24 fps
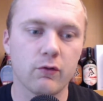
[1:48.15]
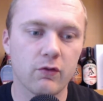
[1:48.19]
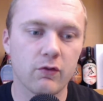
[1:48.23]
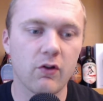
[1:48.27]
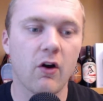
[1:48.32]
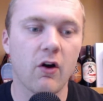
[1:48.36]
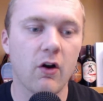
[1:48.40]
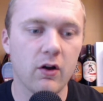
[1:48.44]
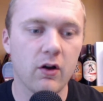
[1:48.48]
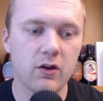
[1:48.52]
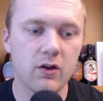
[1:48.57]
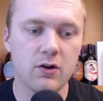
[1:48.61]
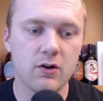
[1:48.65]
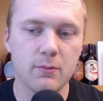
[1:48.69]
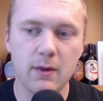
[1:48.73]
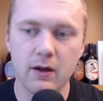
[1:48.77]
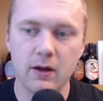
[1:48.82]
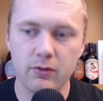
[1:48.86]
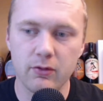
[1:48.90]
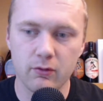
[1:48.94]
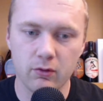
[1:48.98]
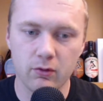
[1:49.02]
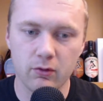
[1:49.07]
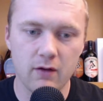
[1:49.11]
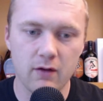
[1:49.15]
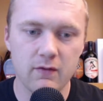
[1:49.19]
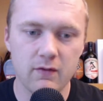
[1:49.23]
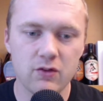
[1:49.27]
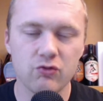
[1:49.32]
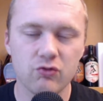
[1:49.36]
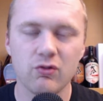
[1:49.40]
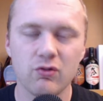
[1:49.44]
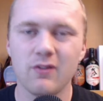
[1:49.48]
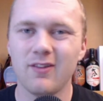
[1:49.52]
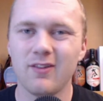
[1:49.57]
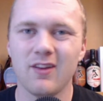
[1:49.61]
talking about their love
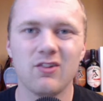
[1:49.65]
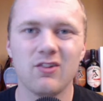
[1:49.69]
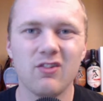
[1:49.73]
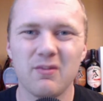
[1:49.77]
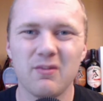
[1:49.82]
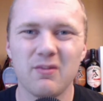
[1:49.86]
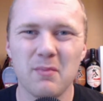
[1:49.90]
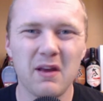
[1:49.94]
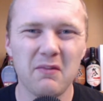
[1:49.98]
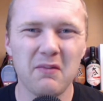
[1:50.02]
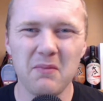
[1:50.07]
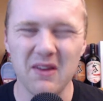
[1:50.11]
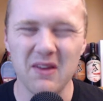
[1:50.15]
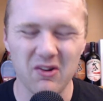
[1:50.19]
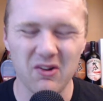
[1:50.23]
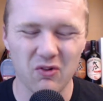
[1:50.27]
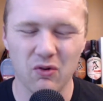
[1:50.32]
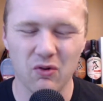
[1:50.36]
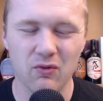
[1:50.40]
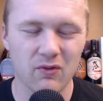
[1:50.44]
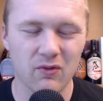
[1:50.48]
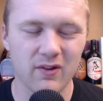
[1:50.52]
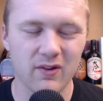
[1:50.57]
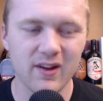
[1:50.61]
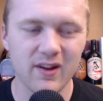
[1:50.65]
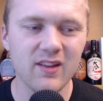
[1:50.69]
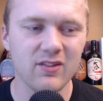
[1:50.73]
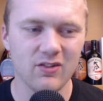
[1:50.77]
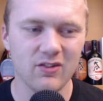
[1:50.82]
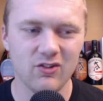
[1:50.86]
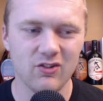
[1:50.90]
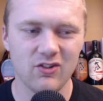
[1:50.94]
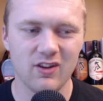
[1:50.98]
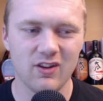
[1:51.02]
interests, it just makes me cringe.